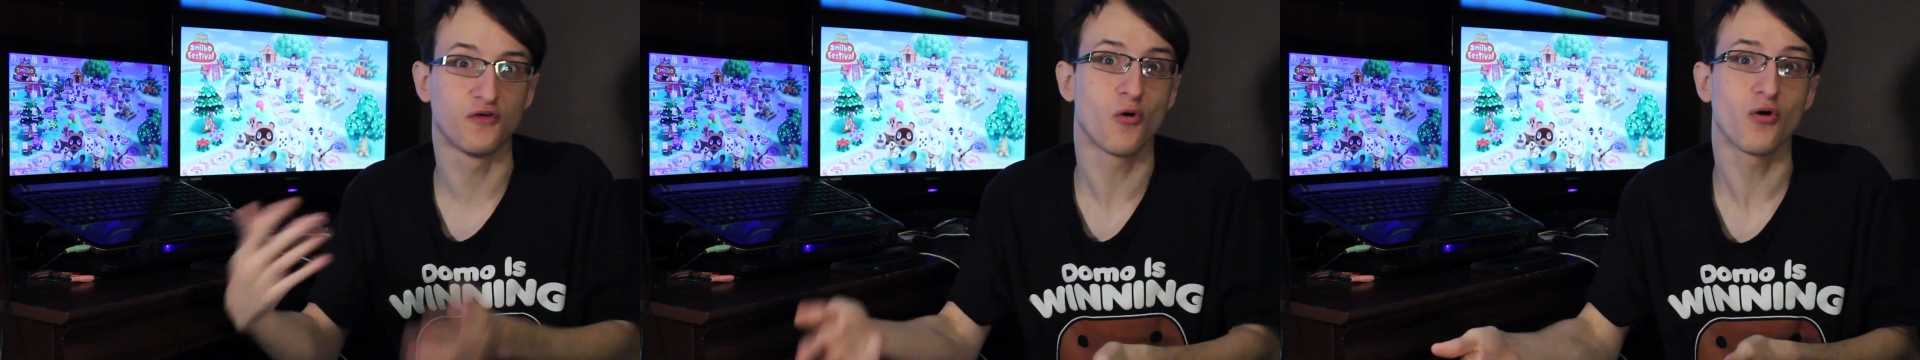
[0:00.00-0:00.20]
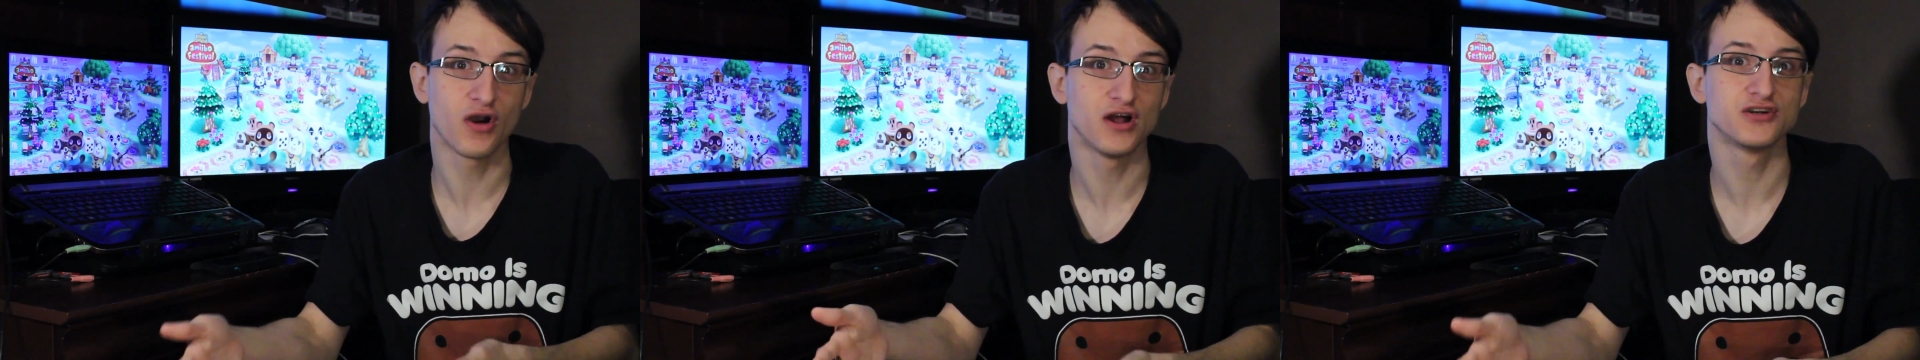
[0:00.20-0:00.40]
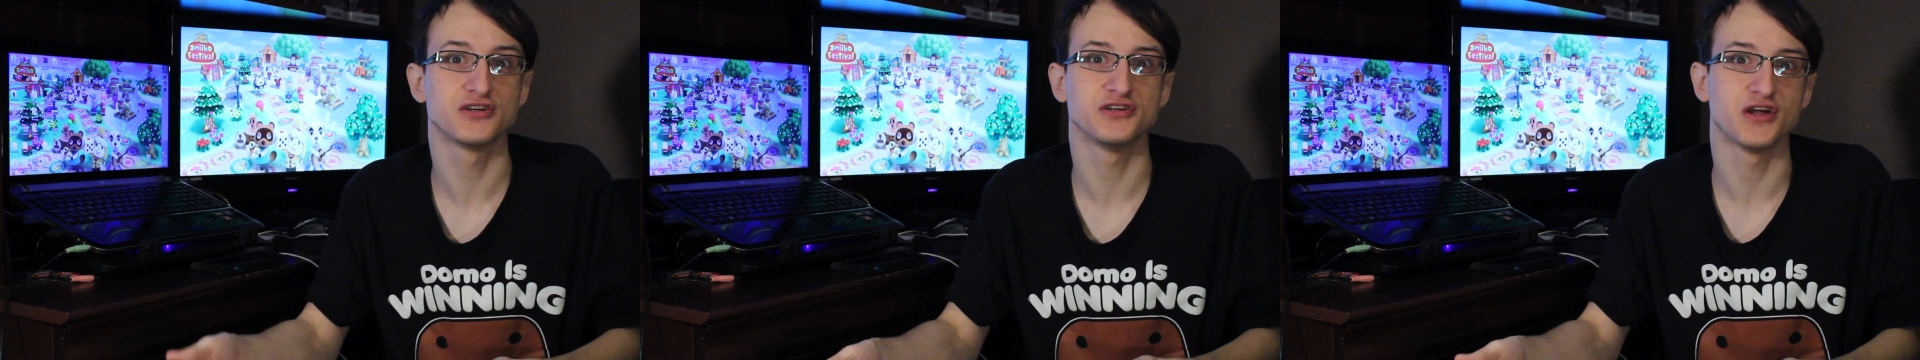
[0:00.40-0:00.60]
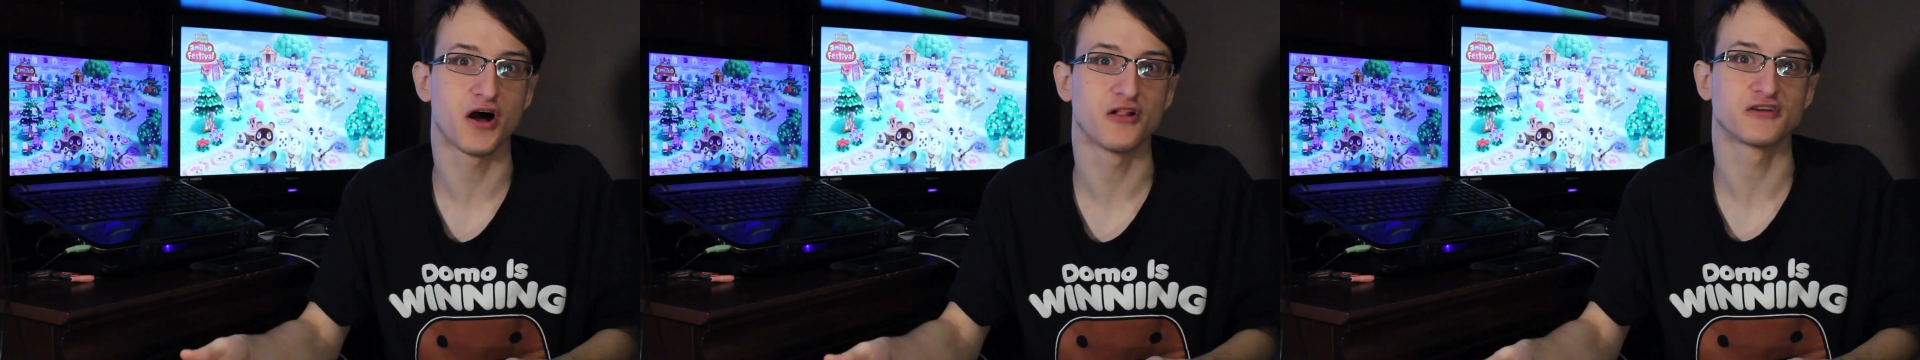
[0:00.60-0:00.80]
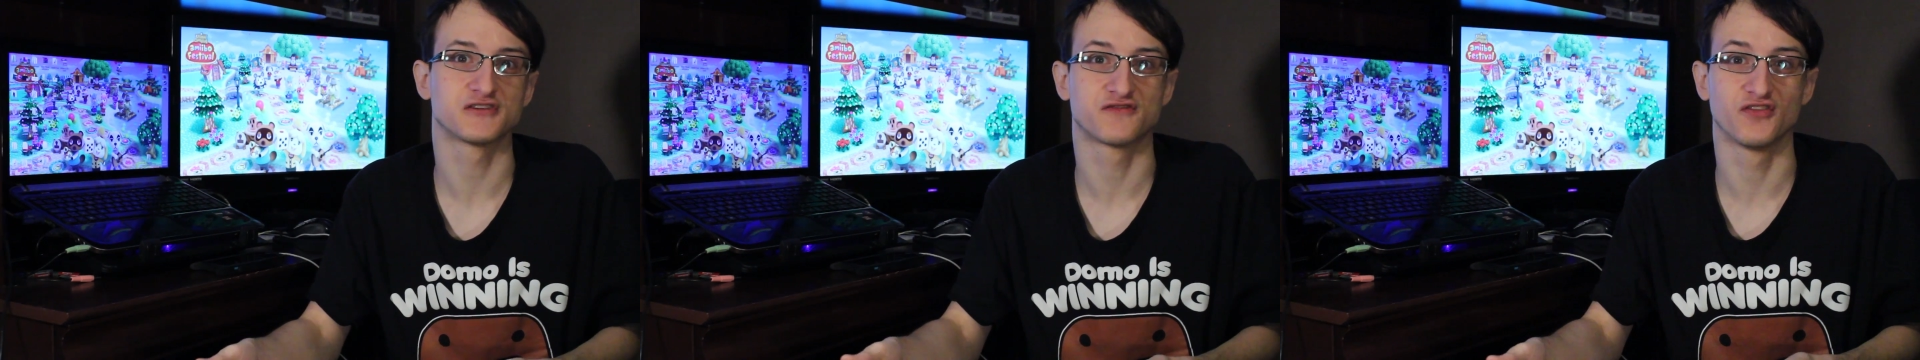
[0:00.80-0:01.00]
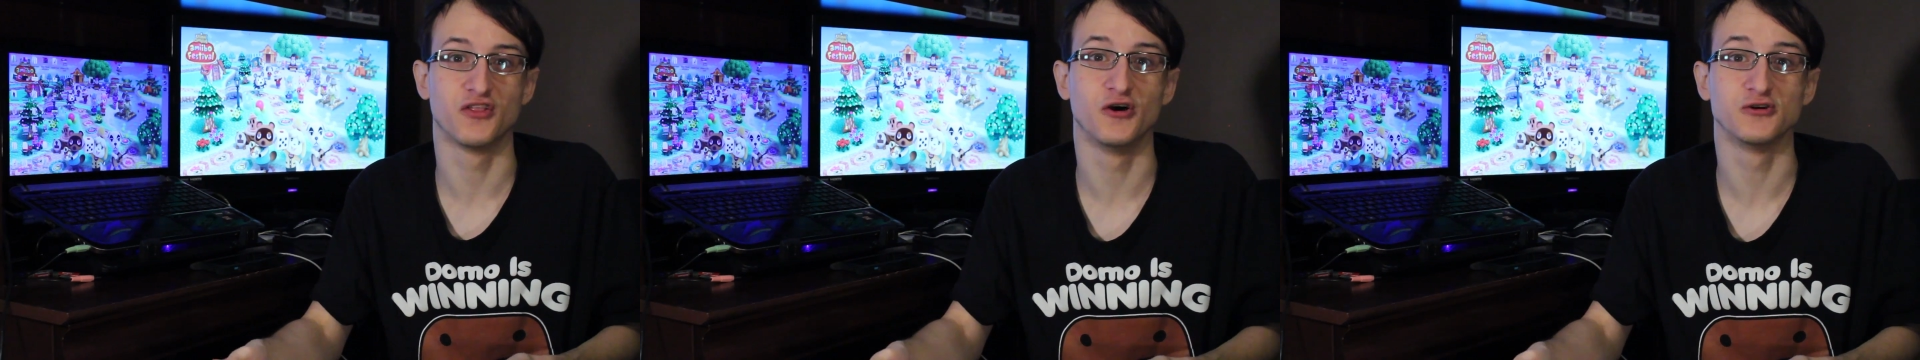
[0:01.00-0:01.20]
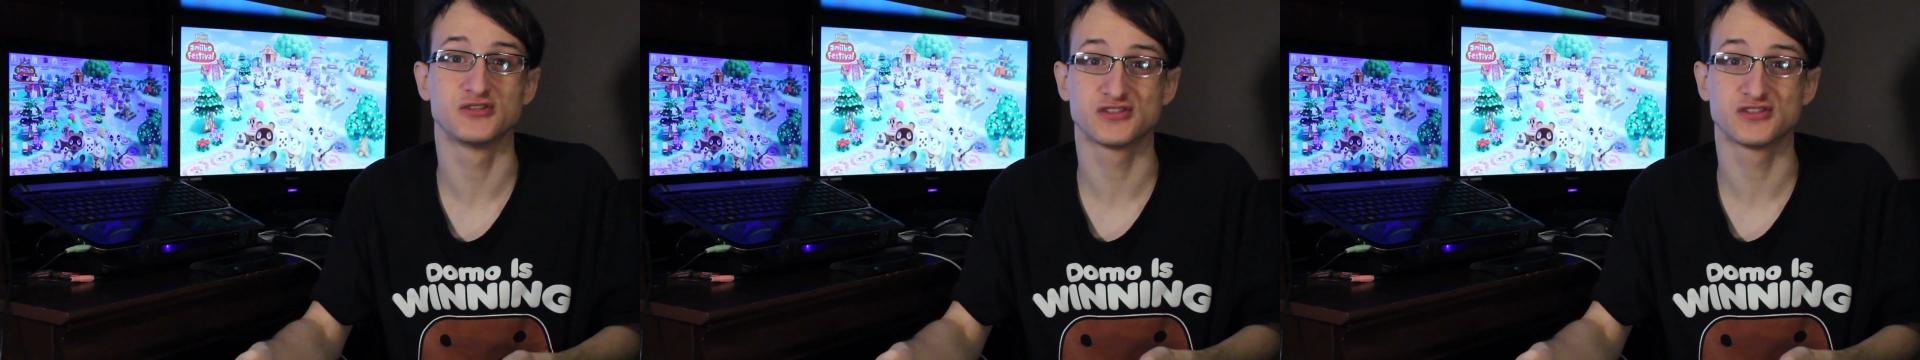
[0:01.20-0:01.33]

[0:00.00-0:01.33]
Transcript: $400 for those